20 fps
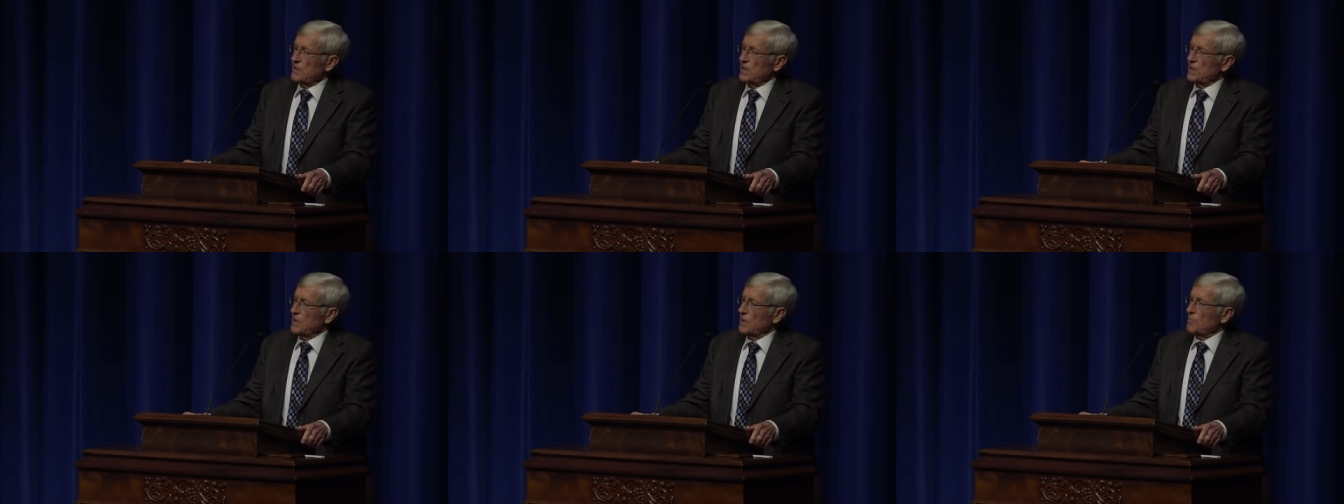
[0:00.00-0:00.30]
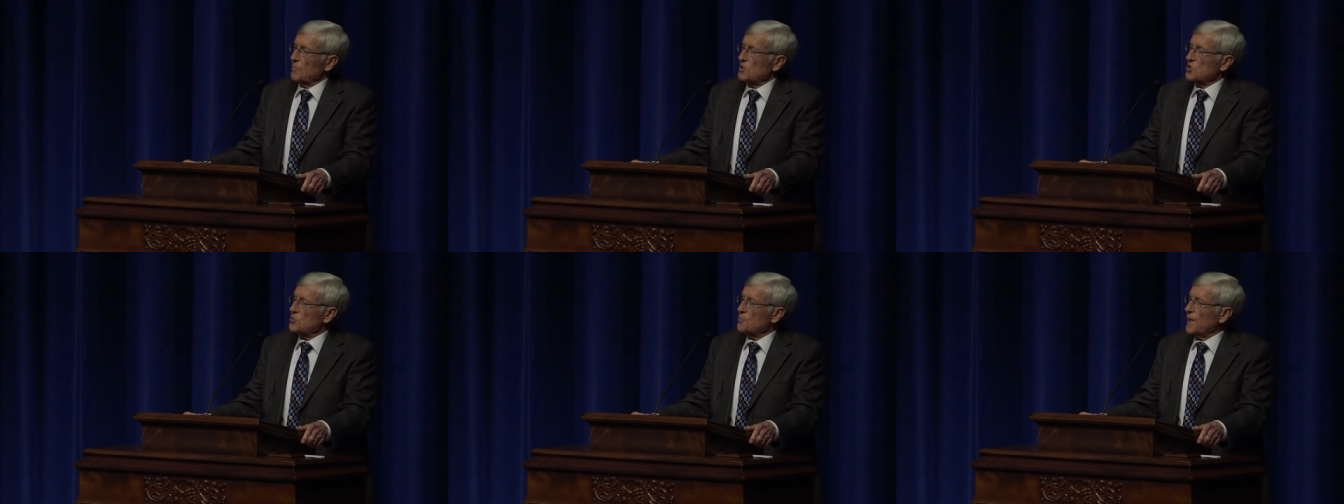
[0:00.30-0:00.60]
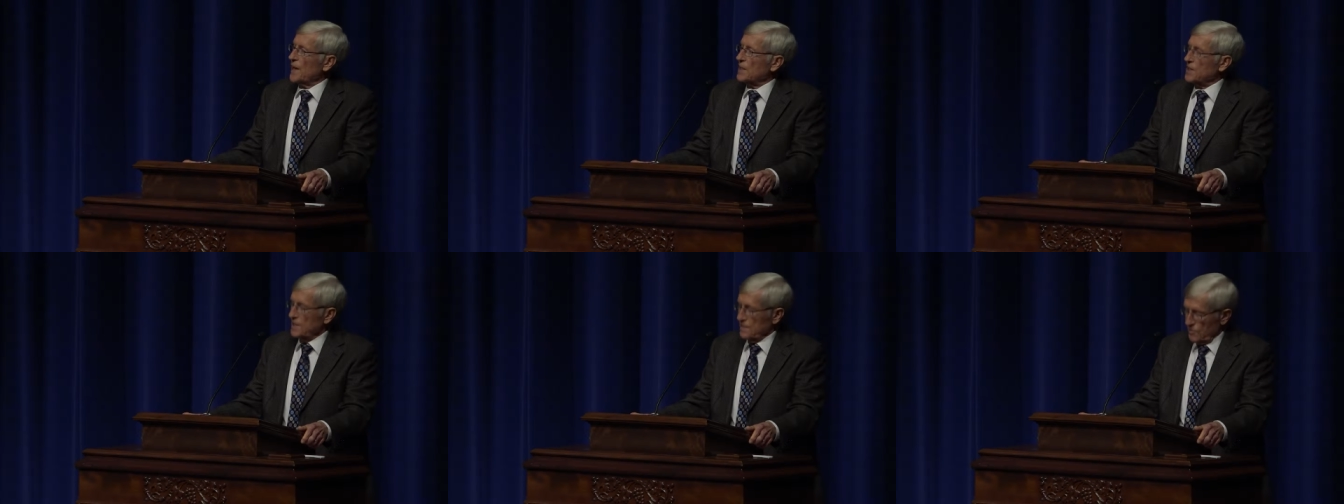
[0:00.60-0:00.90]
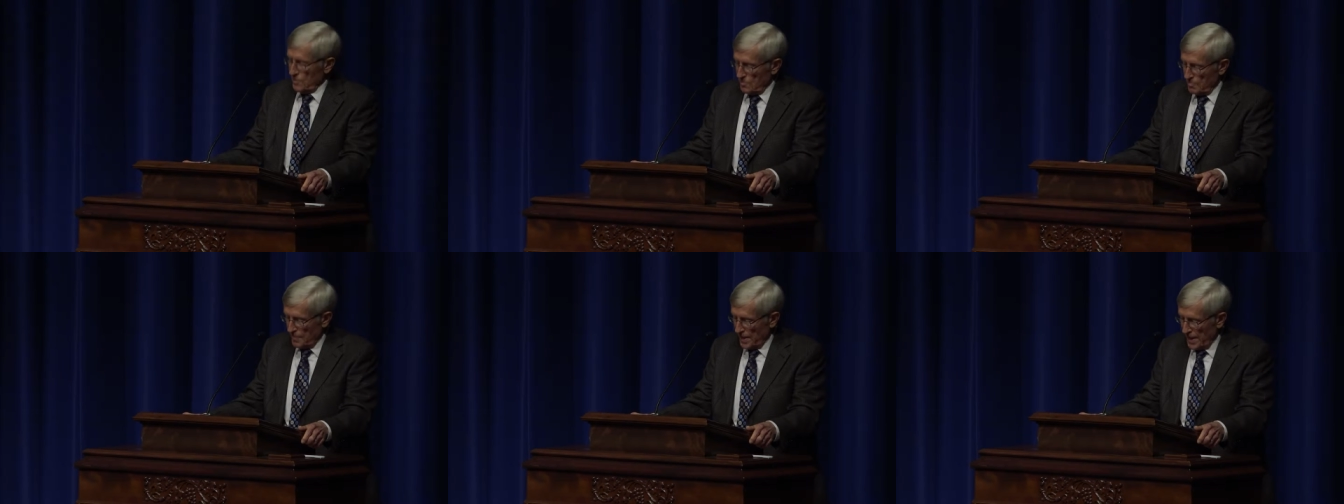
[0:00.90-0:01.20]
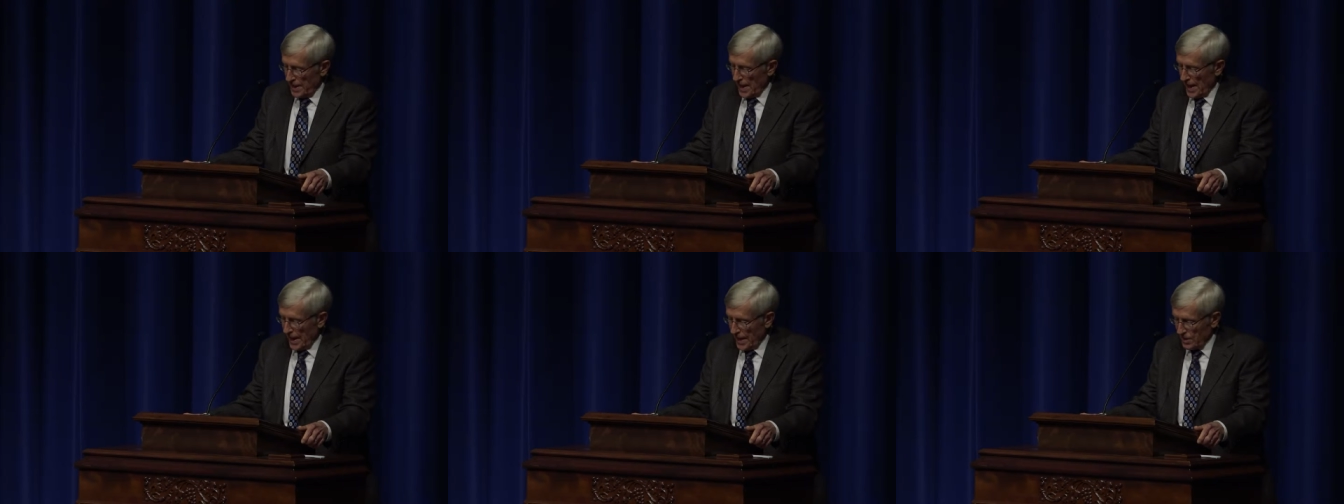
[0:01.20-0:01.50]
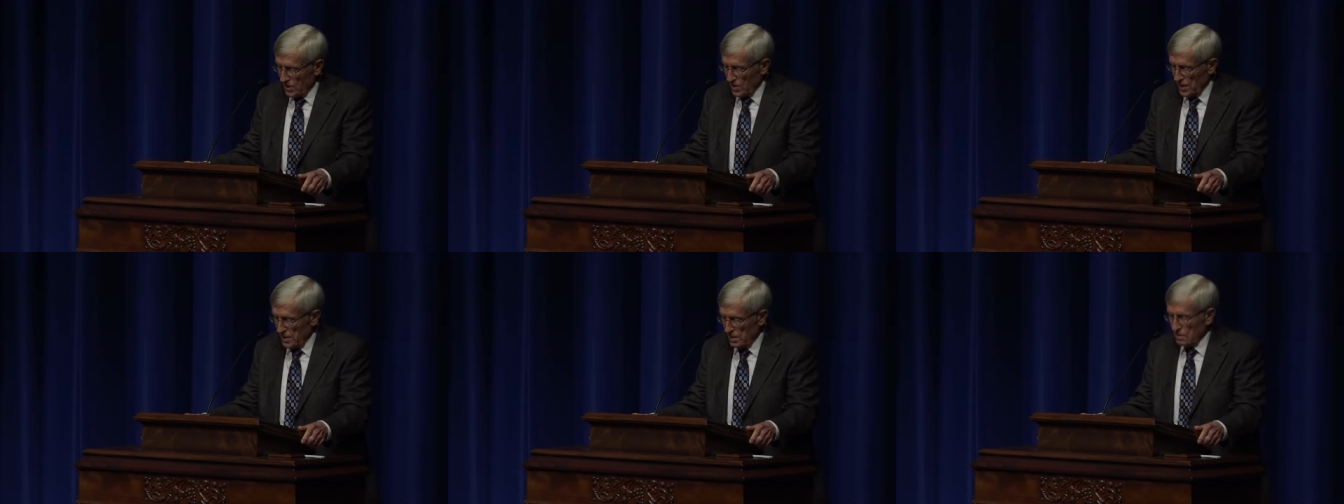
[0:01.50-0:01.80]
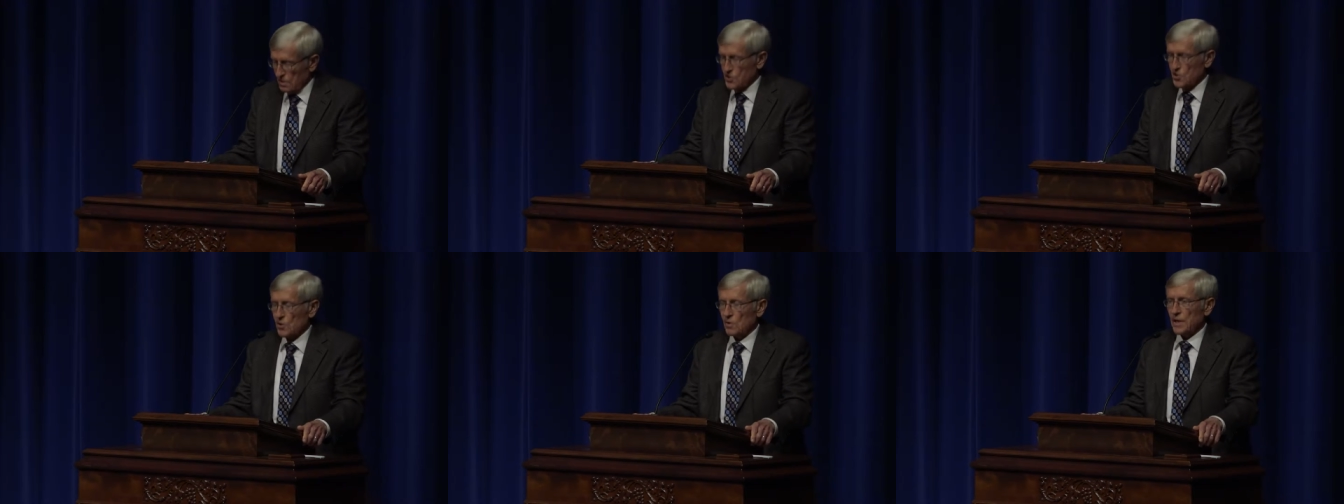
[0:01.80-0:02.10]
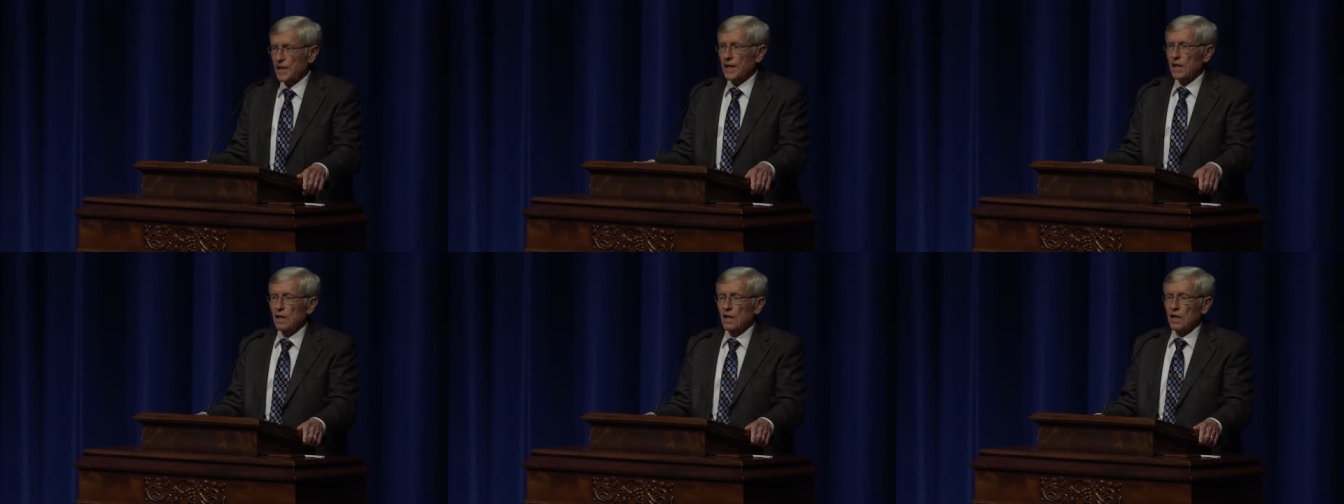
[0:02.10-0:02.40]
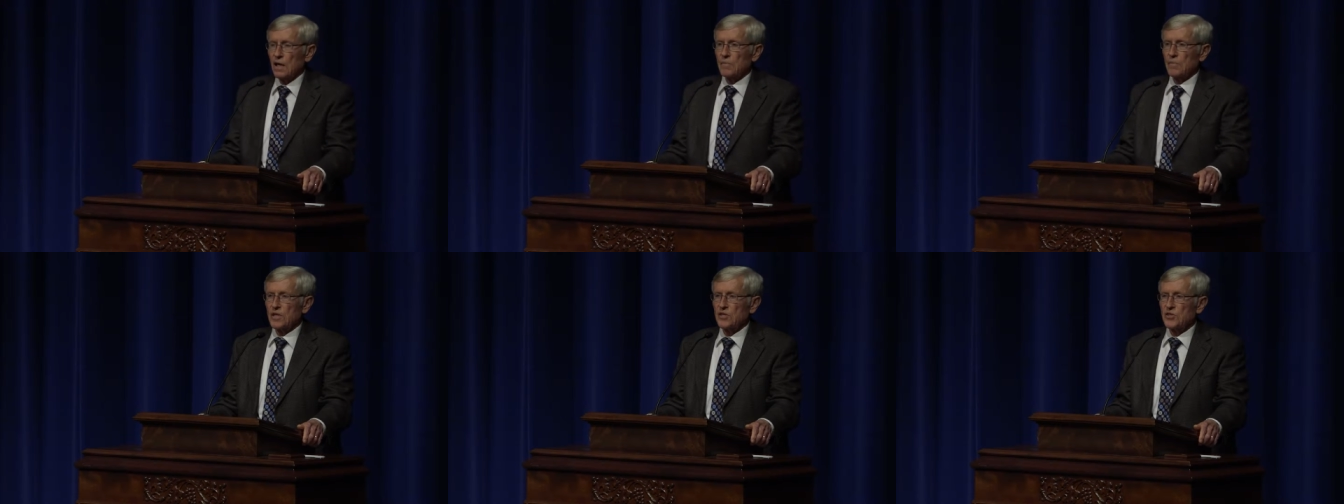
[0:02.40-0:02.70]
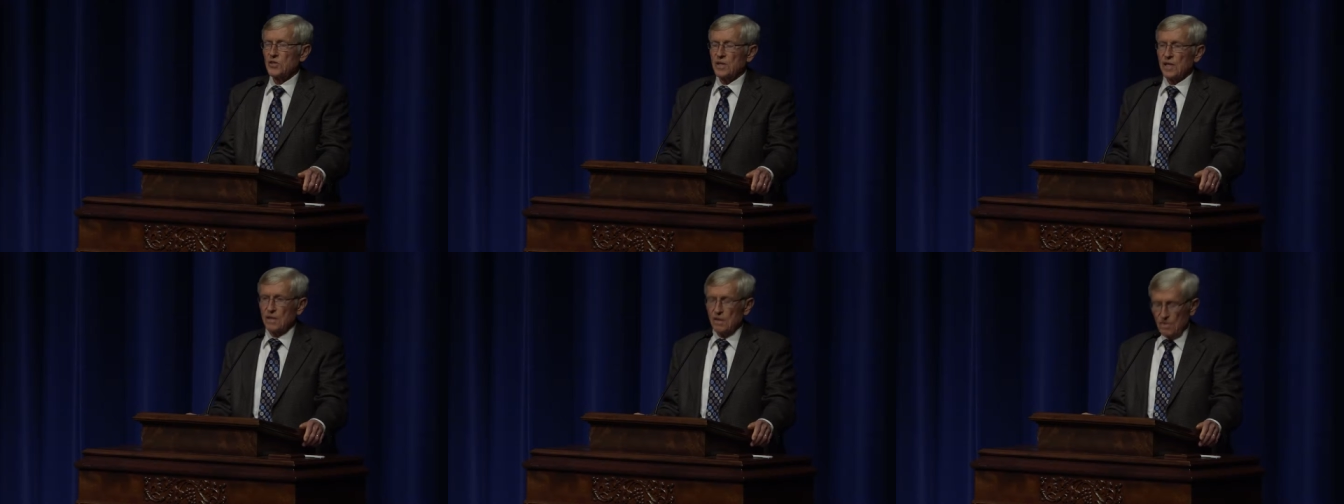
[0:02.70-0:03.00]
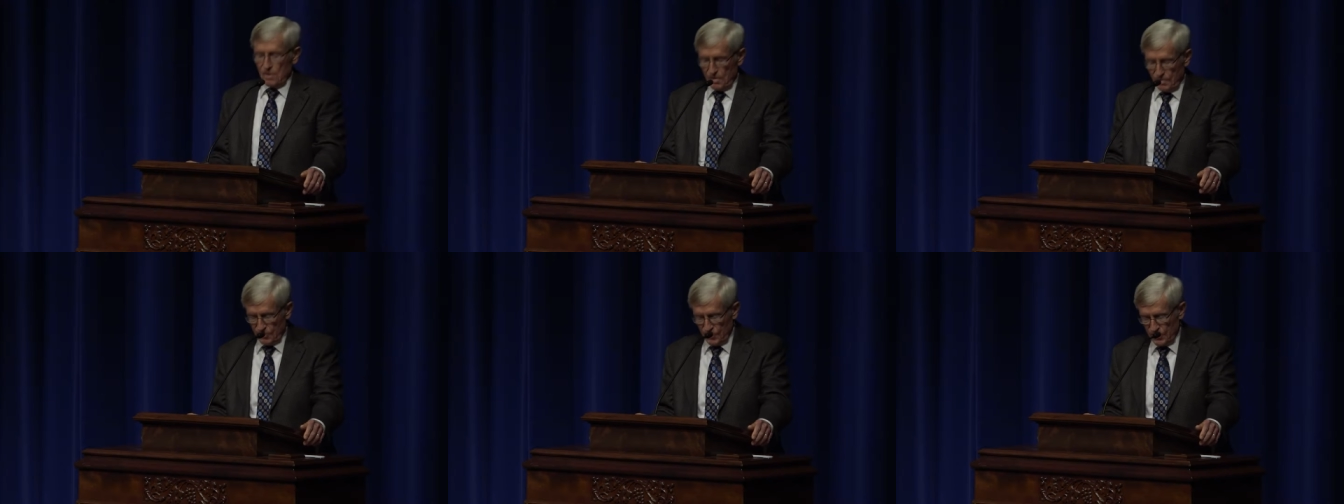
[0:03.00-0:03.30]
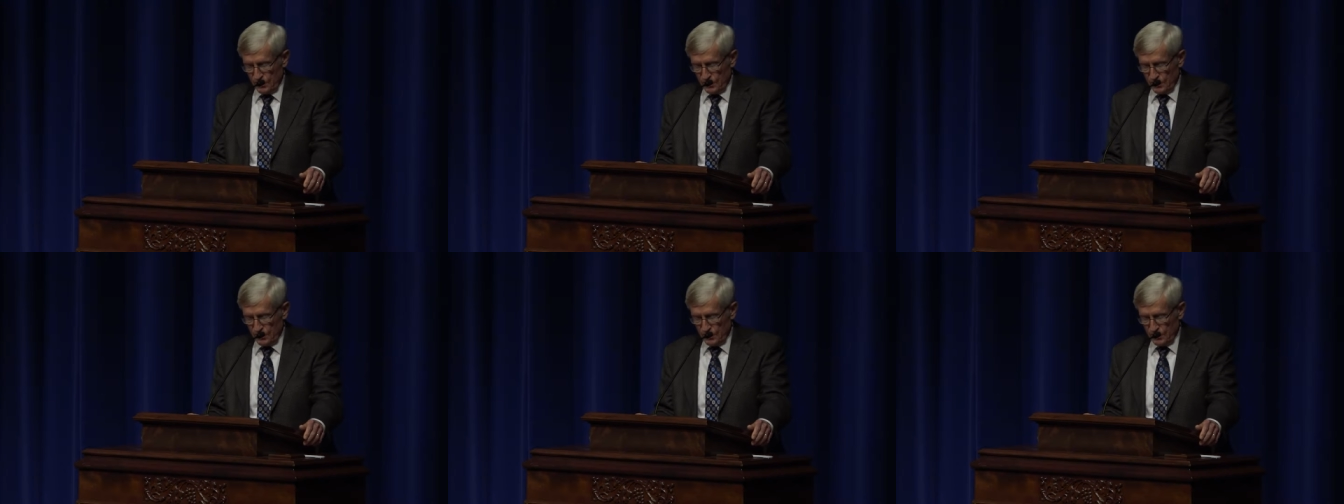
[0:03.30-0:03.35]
the perspective of many agricultural economists that are